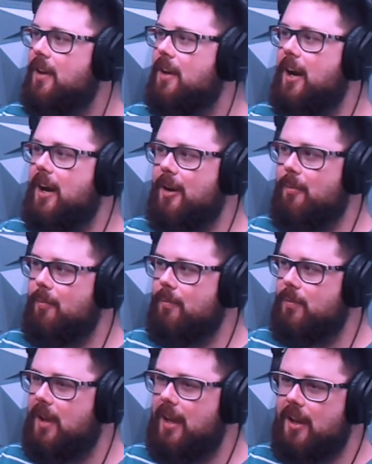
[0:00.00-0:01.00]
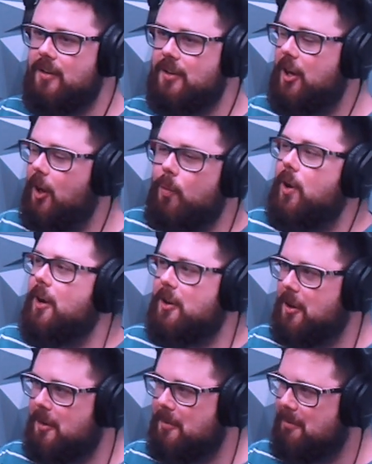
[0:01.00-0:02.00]
And, you know, we're not going
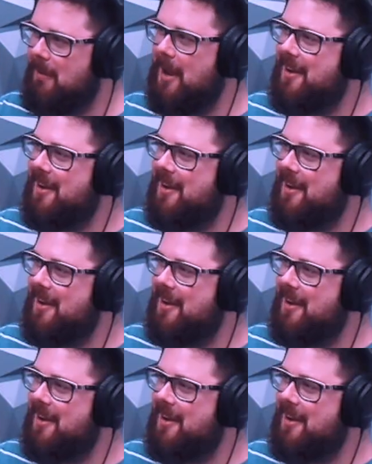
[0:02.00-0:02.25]
to make